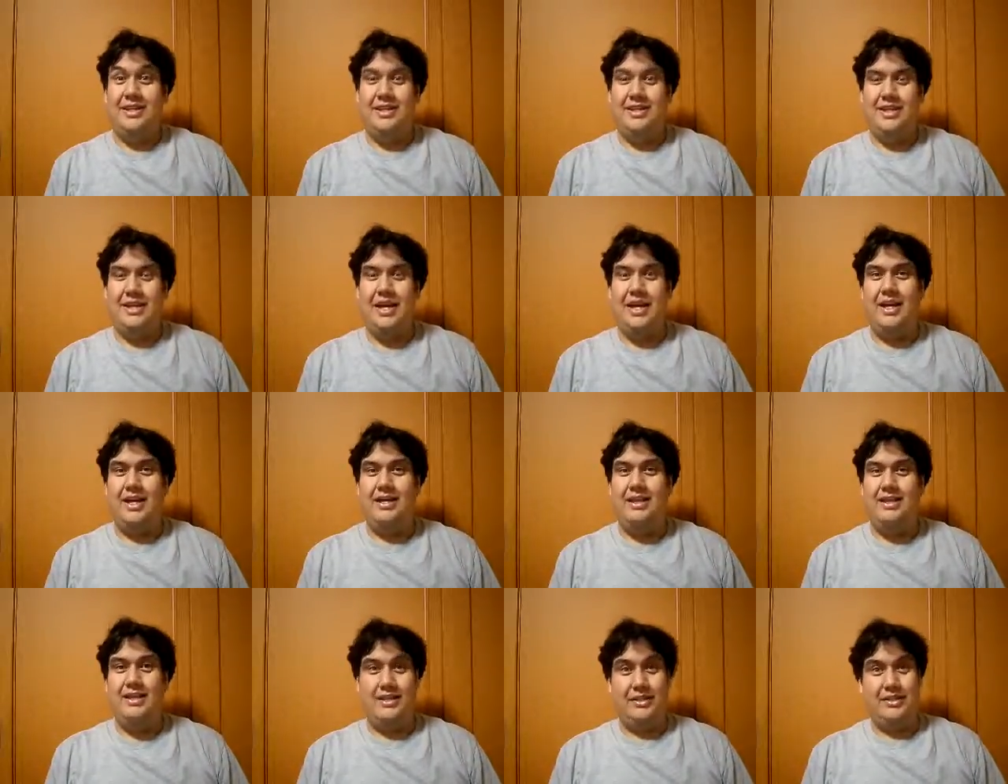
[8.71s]
Yeah,
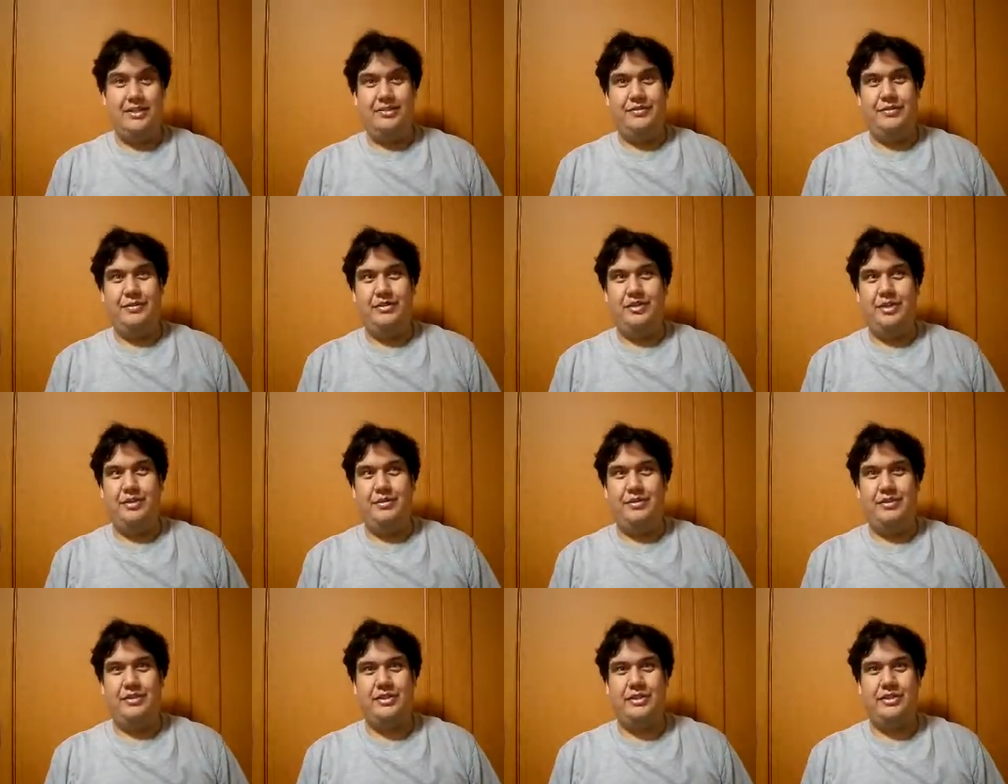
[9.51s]
this is the first time
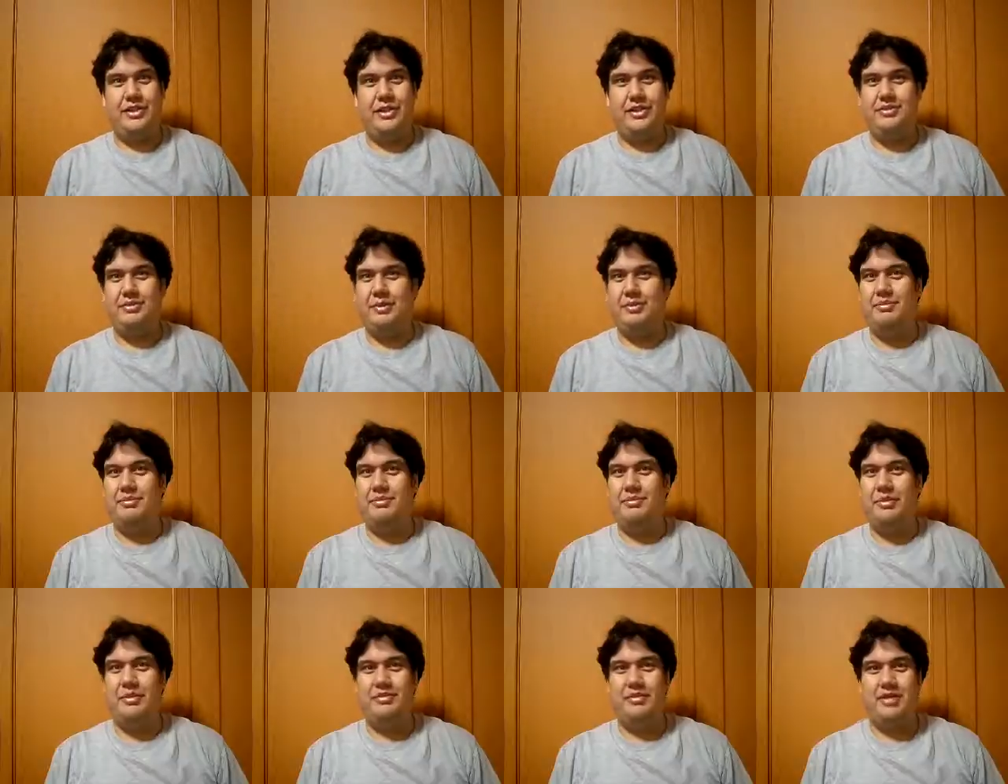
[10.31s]
I've actually talked about
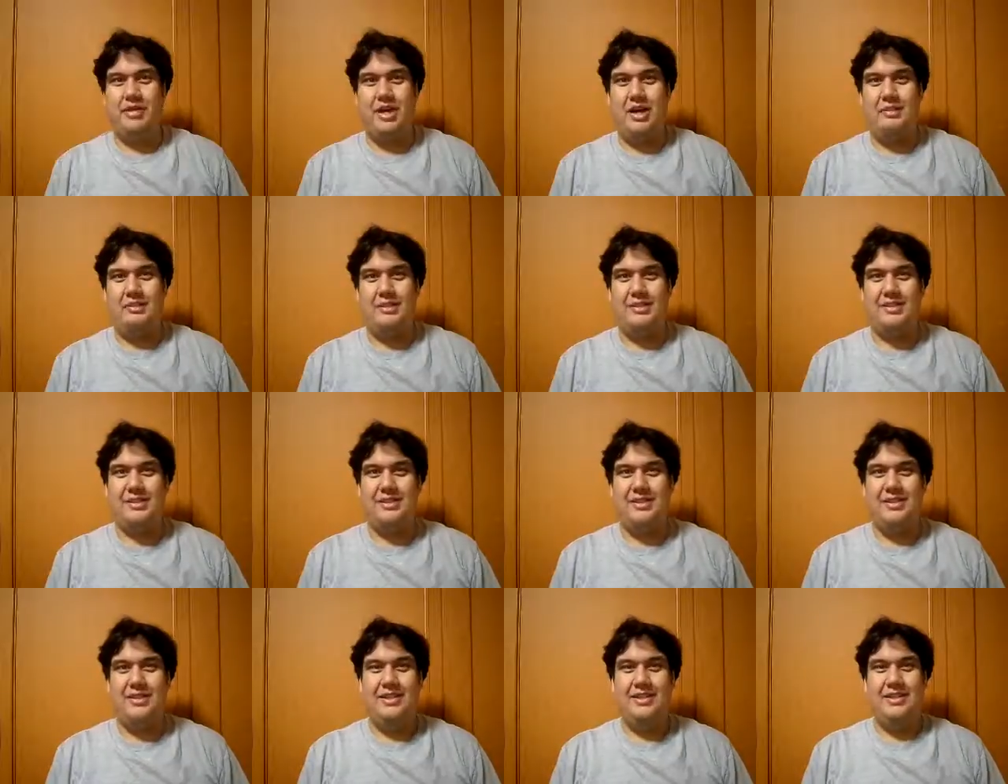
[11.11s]
Marvel
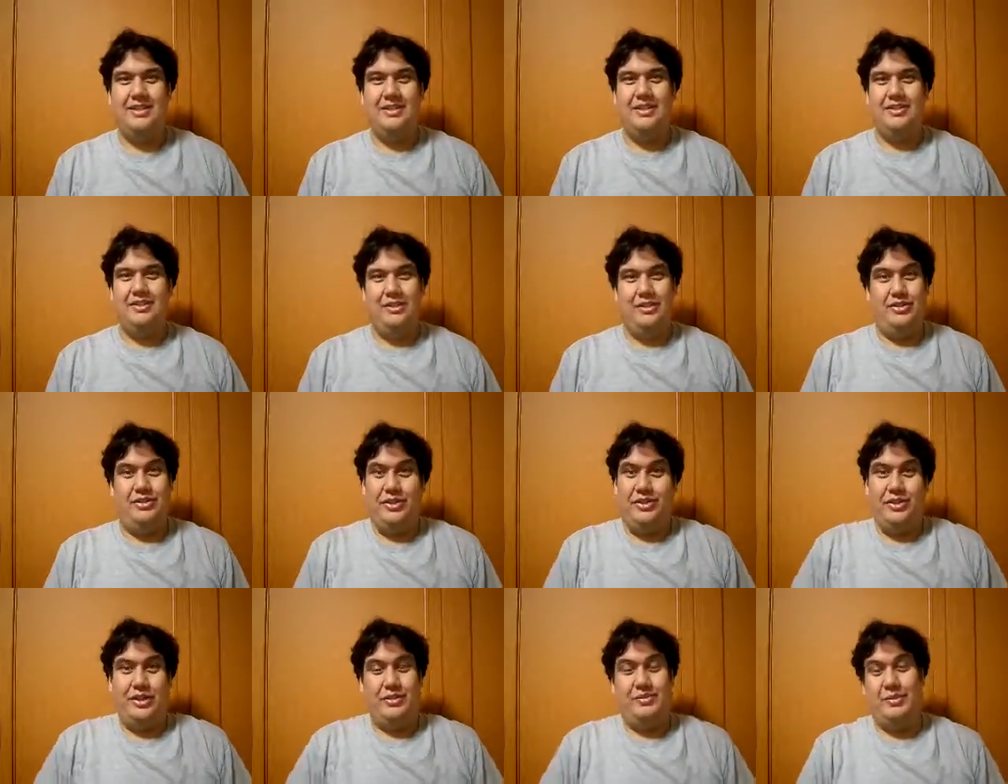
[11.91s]
Comics.
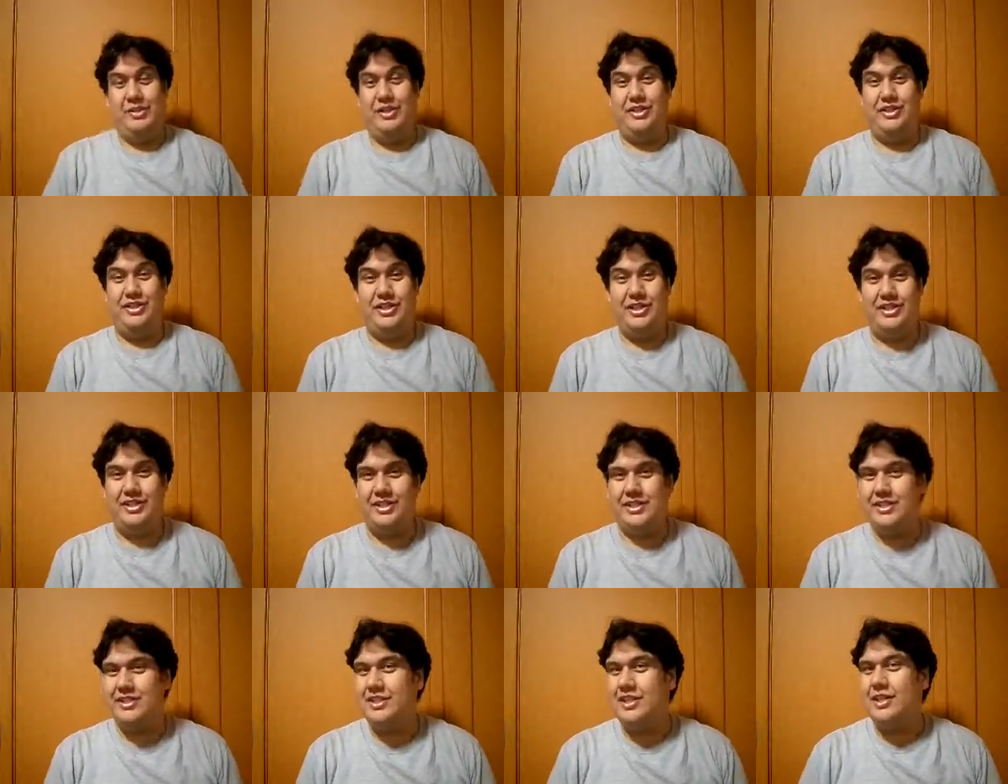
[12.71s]
Usually I talk about
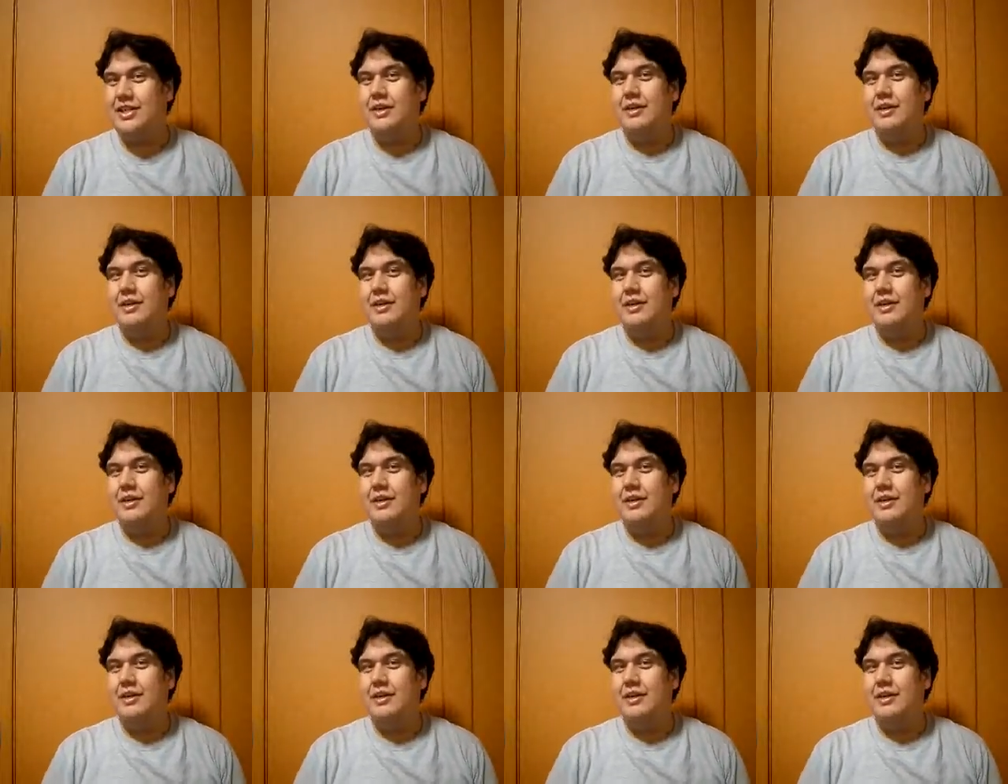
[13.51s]
Injustice.